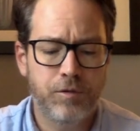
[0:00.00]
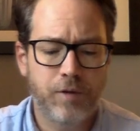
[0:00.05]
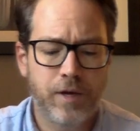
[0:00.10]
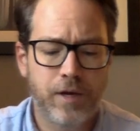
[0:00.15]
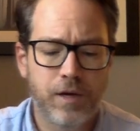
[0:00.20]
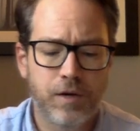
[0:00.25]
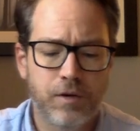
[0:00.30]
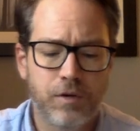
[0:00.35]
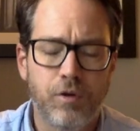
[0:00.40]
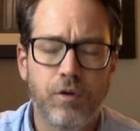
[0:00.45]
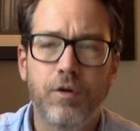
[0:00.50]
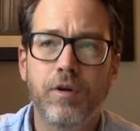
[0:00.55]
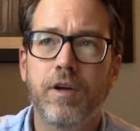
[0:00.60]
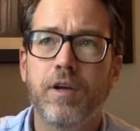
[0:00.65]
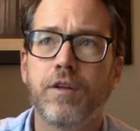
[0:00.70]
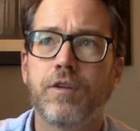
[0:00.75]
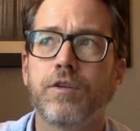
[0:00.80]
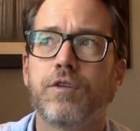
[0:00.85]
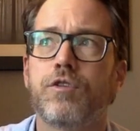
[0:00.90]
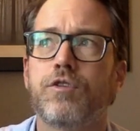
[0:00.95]
I can look
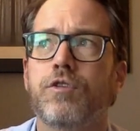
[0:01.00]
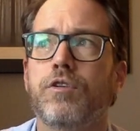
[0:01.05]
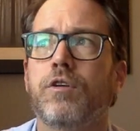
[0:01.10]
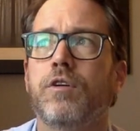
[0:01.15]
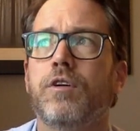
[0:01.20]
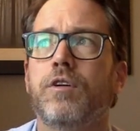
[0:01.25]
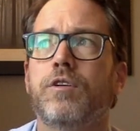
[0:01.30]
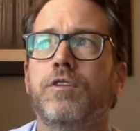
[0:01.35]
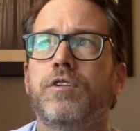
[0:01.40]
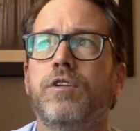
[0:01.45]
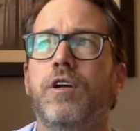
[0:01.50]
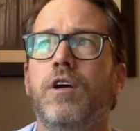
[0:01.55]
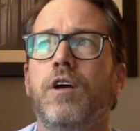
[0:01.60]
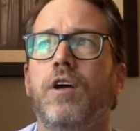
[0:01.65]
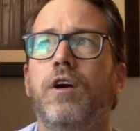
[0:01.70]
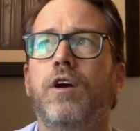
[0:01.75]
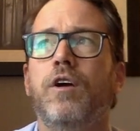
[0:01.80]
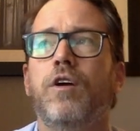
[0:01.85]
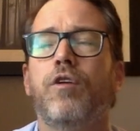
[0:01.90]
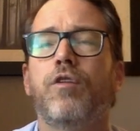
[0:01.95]
at the church
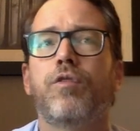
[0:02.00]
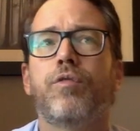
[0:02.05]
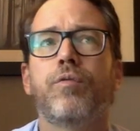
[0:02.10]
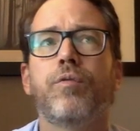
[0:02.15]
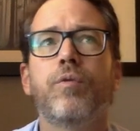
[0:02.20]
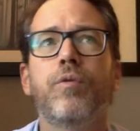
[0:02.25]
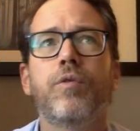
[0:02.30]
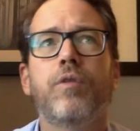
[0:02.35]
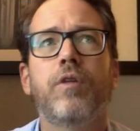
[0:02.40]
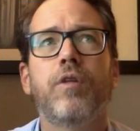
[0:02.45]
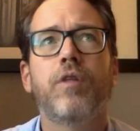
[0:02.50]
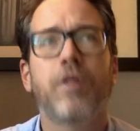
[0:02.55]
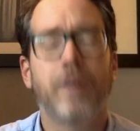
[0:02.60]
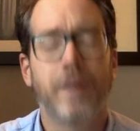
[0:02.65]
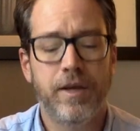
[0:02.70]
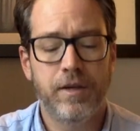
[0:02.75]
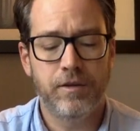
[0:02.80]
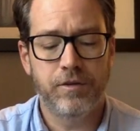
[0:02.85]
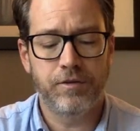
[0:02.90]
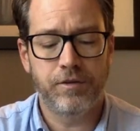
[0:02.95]
through the
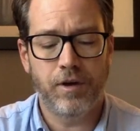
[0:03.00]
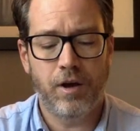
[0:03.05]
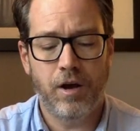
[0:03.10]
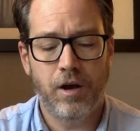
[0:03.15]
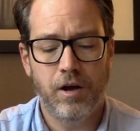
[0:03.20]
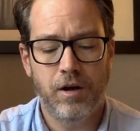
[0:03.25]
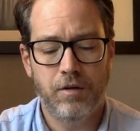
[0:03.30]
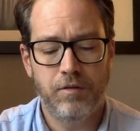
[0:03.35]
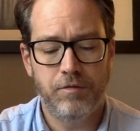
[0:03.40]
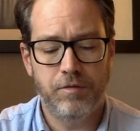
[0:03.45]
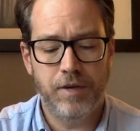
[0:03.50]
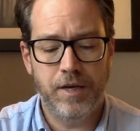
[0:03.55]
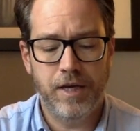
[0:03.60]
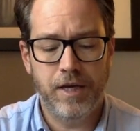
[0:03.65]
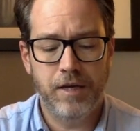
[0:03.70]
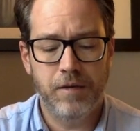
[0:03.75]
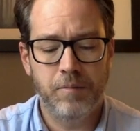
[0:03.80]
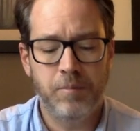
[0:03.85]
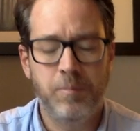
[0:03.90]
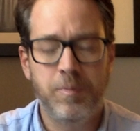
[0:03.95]
lens of
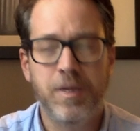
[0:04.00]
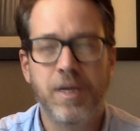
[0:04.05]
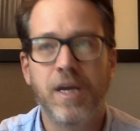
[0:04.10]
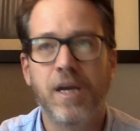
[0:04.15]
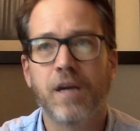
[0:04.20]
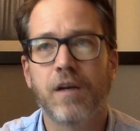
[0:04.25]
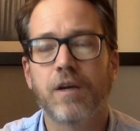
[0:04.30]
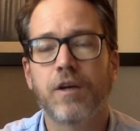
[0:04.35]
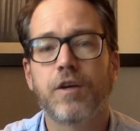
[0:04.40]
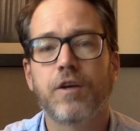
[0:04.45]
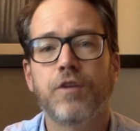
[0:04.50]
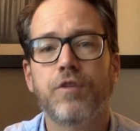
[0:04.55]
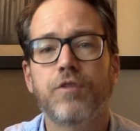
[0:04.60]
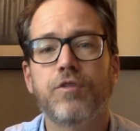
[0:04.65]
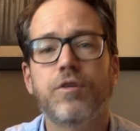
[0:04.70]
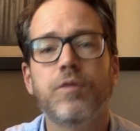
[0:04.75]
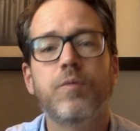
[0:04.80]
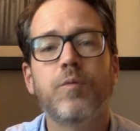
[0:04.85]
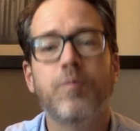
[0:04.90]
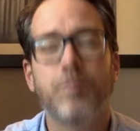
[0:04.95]
it being a
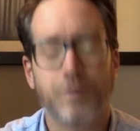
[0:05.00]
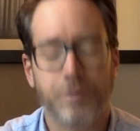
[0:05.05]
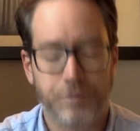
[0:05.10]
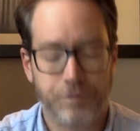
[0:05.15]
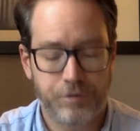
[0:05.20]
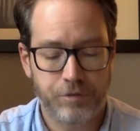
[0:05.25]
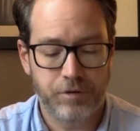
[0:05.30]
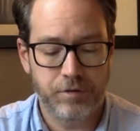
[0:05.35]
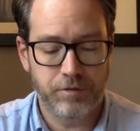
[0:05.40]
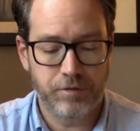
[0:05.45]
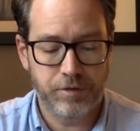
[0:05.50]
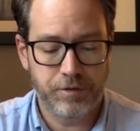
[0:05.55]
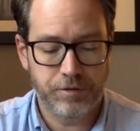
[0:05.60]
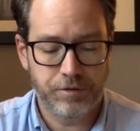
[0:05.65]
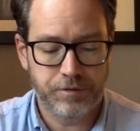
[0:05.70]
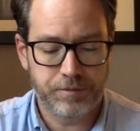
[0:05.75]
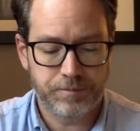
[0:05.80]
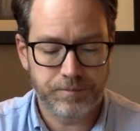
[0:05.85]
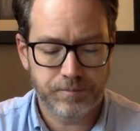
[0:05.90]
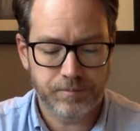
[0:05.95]
consumable service